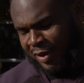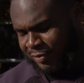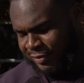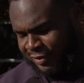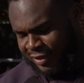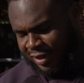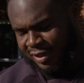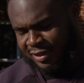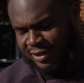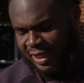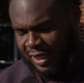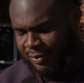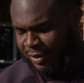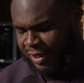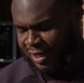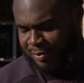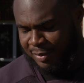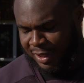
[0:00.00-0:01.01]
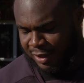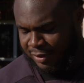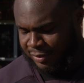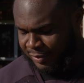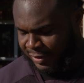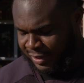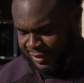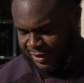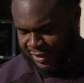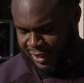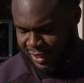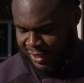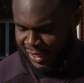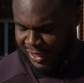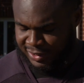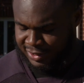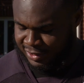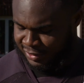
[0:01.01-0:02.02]
saw the statement come out what he said,
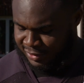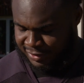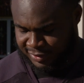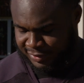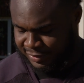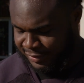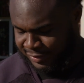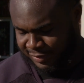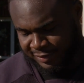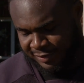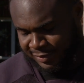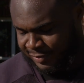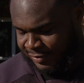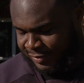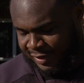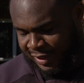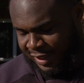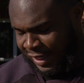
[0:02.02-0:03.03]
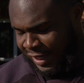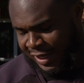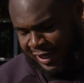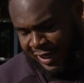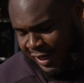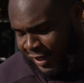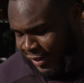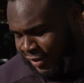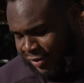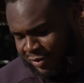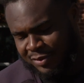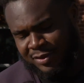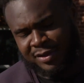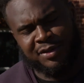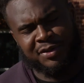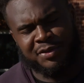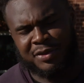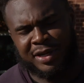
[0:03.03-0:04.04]
and I didn't know
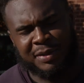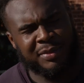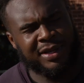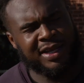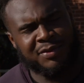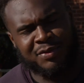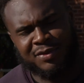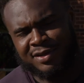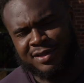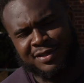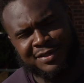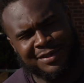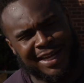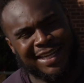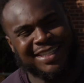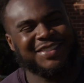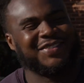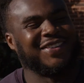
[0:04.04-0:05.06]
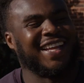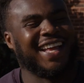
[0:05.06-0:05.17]
who that man was. Not just